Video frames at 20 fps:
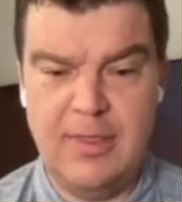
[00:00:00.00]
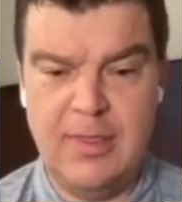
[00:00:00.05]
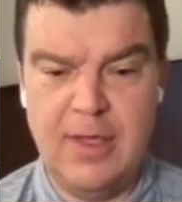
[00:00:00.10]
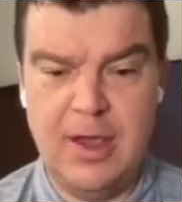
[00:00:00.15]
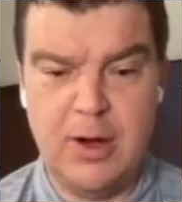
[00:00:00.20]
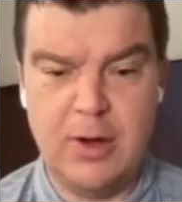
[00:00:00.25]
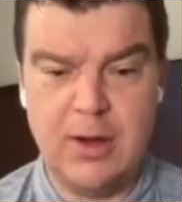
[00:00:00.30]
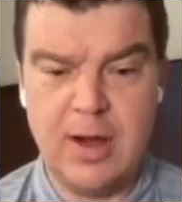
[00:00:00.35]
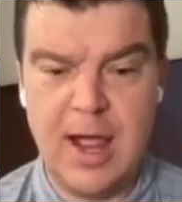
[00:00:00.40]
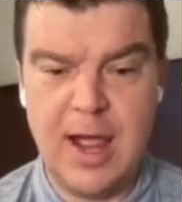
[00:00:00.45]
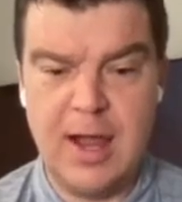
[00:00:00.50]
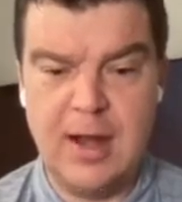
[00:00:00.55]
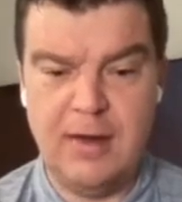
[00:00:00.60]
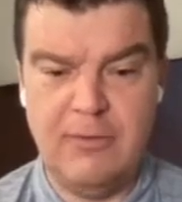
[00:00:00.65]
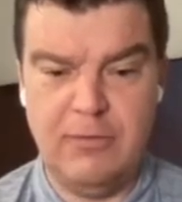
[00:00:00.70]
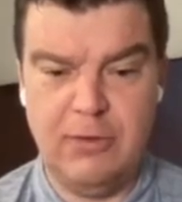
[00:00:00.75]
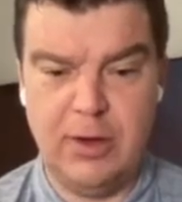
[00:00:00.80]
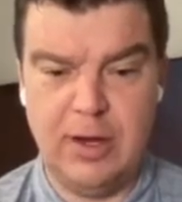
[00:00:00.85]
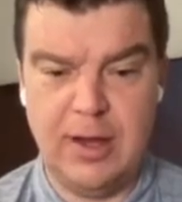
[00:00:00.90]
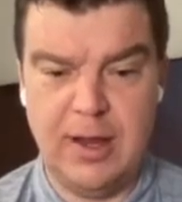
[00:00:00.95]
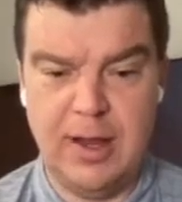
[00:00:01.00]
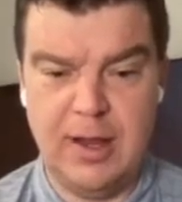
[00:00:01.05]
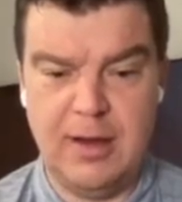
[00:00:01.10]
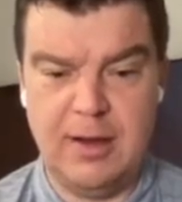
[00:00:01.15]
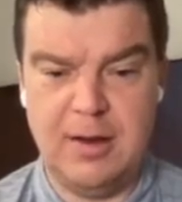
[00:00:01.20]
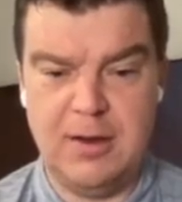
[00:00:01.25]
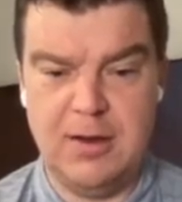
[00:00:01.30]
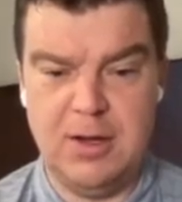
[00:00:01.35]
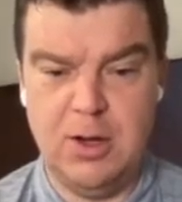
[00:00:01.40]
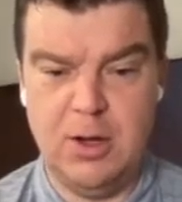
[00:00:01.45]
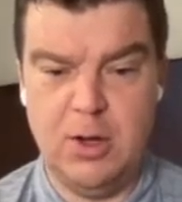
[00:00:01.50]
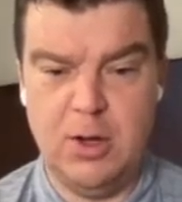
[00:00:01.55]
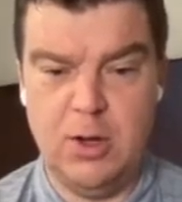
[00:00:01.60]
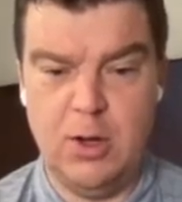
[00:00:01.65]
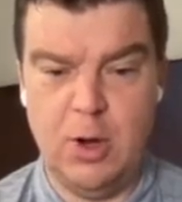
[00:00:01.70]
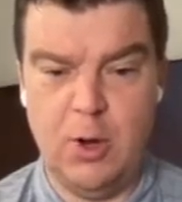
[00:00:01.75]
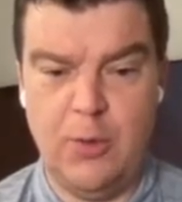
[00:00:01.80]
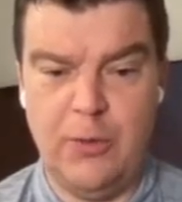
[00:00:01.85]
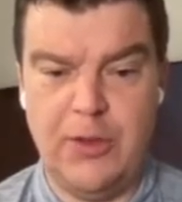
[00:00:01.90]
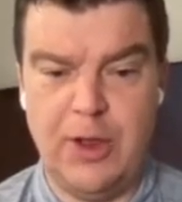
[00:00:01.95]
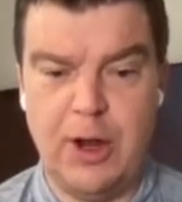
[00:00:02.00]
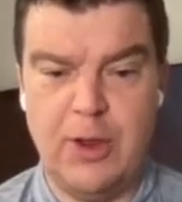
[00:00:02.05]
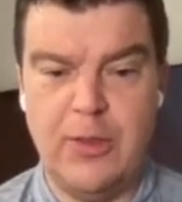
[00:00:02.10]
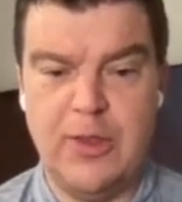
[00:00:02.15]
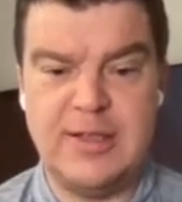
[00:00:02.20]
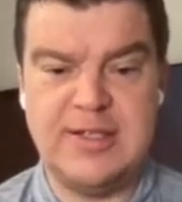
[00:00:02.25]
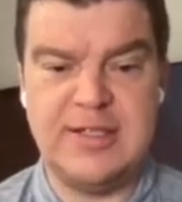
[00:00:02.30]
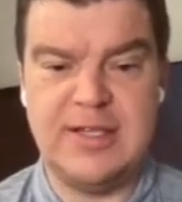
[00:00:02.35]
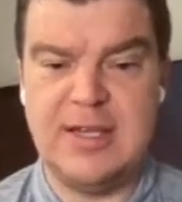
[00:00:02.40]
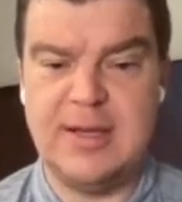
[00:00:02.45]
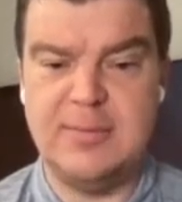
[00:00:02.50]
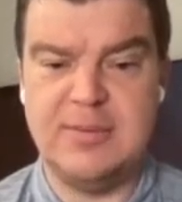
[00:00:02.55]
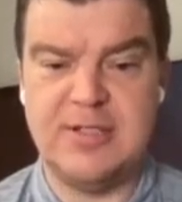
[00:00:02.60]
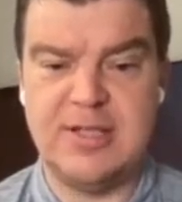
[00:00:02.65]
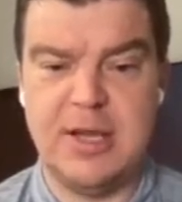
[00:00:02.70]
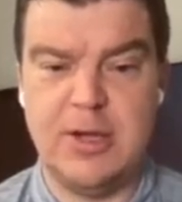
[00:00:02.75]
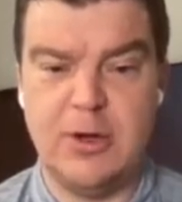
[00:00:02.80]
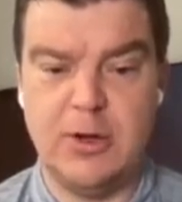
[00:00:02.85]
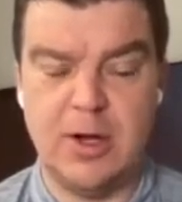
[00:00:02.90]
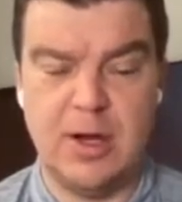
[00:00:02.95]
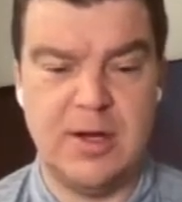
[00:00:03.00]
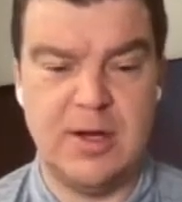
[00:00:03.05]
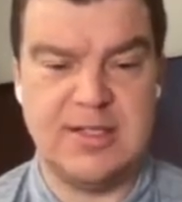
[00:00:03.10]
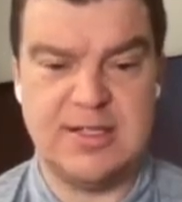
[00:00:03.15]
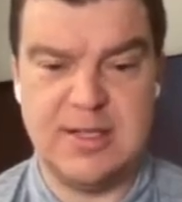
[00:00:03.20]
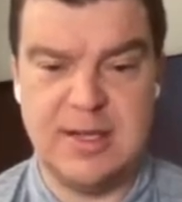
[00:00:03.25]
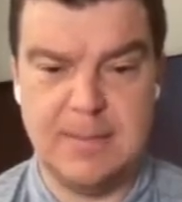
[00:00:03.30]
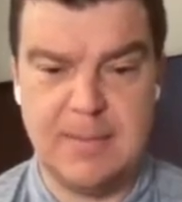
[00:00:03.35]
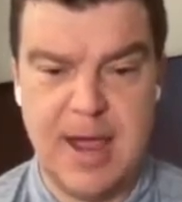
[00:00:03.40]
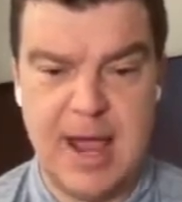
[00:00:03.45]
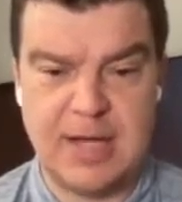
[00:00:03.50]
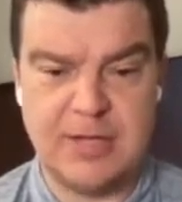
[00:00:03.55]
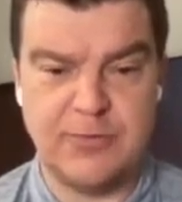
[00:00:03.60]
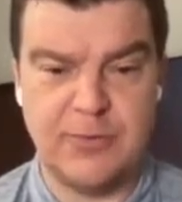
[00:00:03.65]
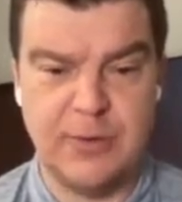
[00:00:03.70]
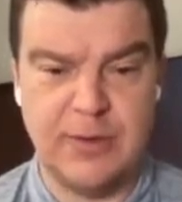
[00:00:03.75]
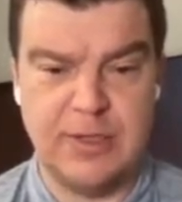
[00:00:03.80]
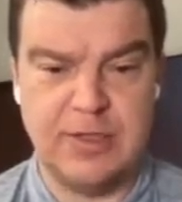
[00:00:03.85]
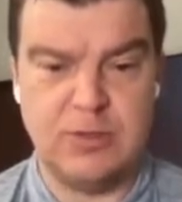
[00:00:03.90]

and they're kind of looking at they're the teams that you're going to see match